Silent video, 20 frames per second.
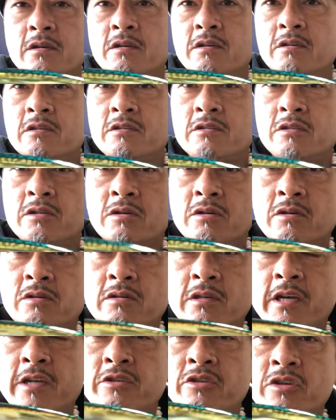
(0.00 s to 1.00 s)
So
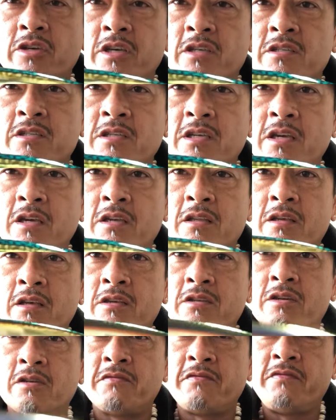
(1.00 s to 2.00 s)
as you can see, these
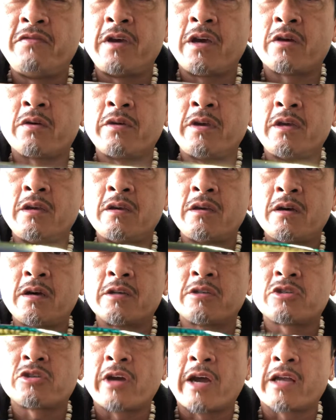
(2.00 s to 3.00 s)
are very
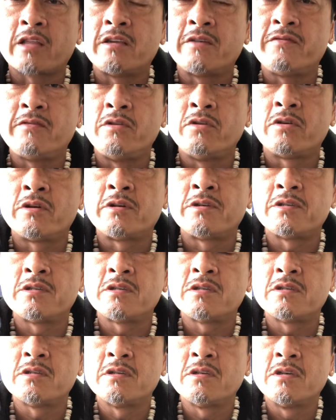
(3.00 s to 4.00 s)
attractive lures,
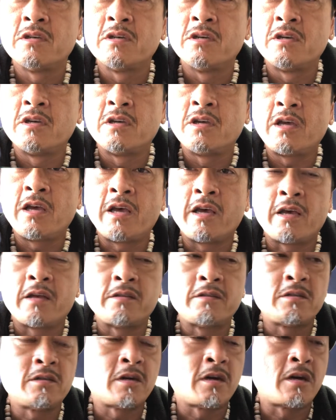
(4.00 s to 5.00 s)
and